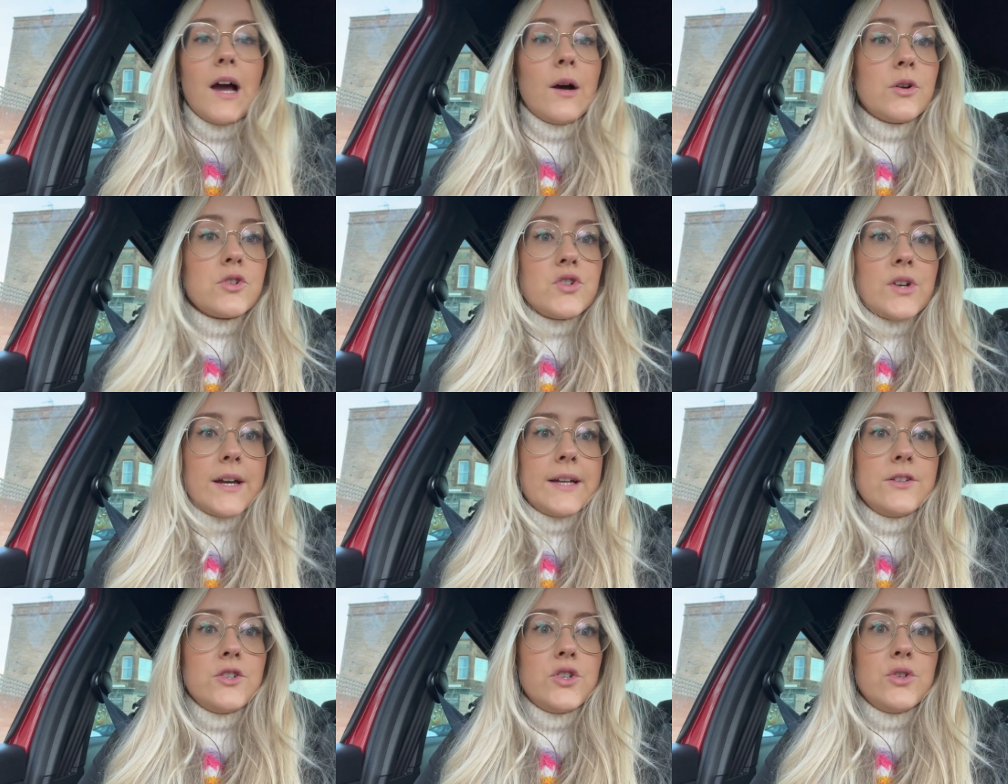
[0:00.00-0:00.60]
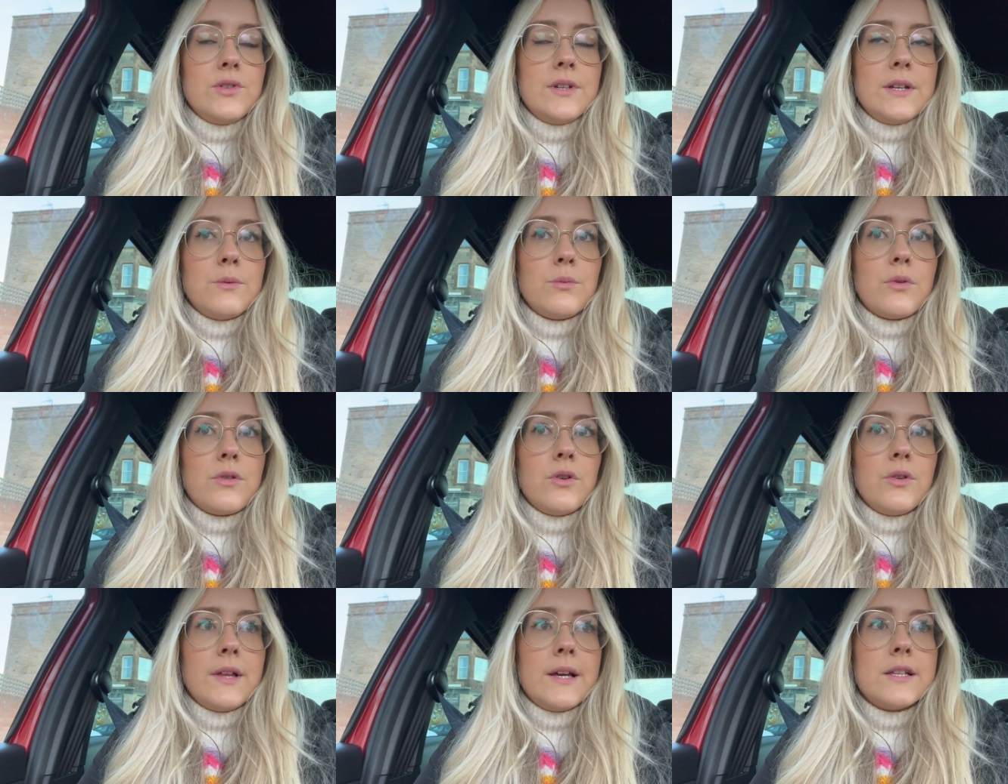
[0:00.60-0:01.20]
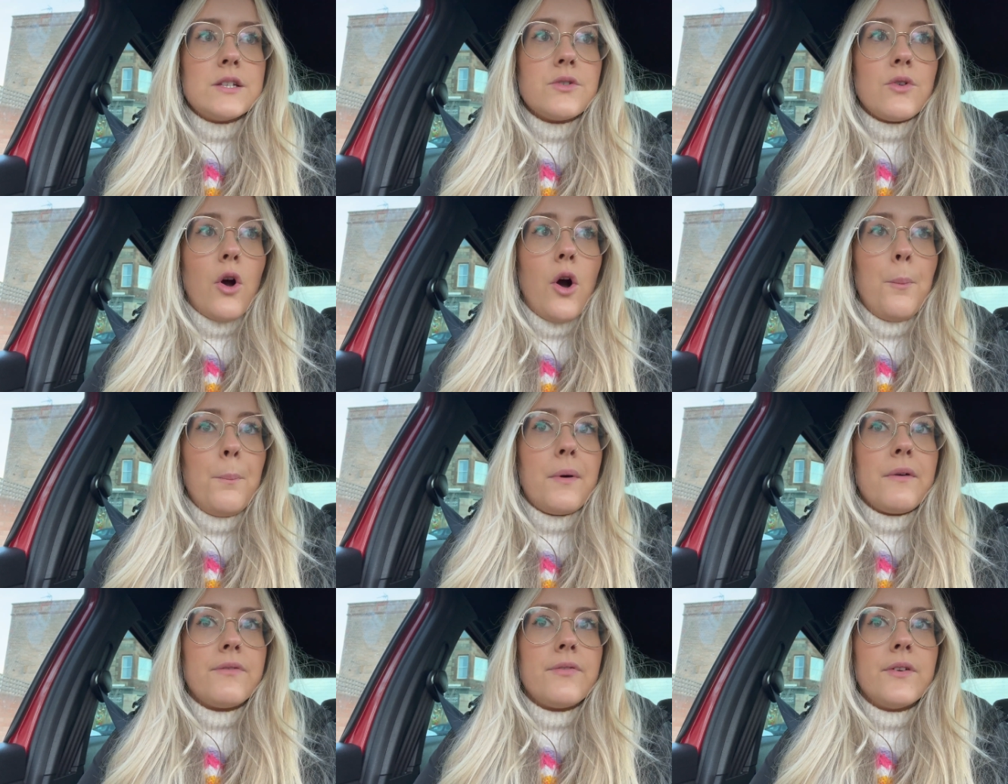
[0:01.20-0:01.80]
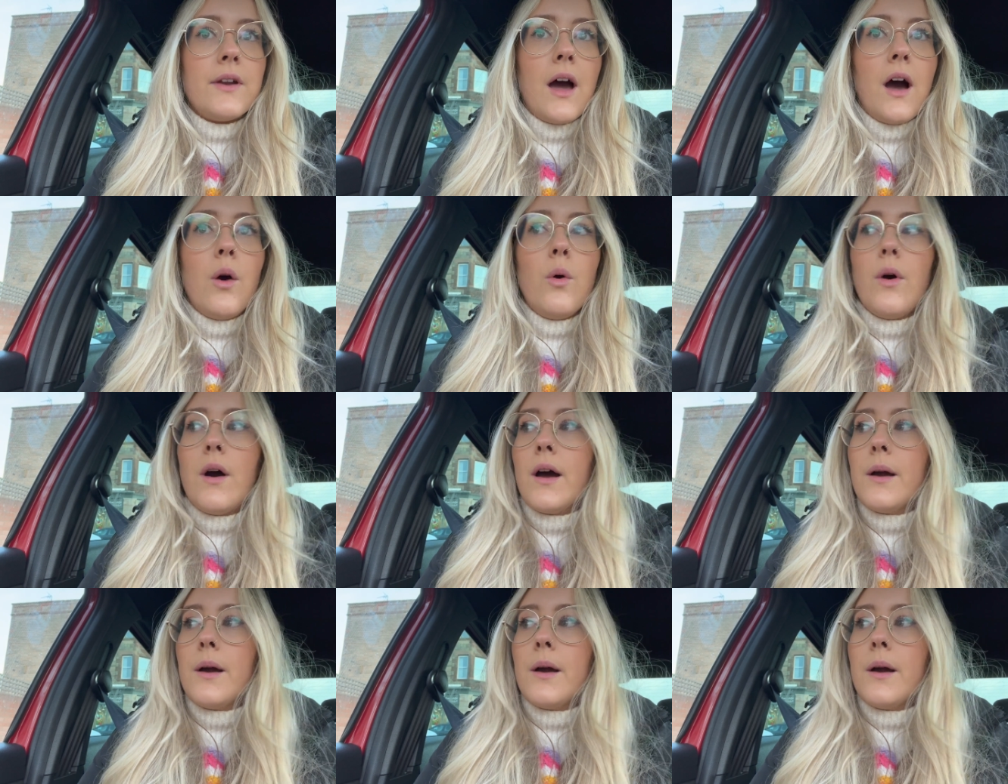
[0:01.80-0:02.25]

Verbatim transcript: I will try and tune in with you later on, but for now,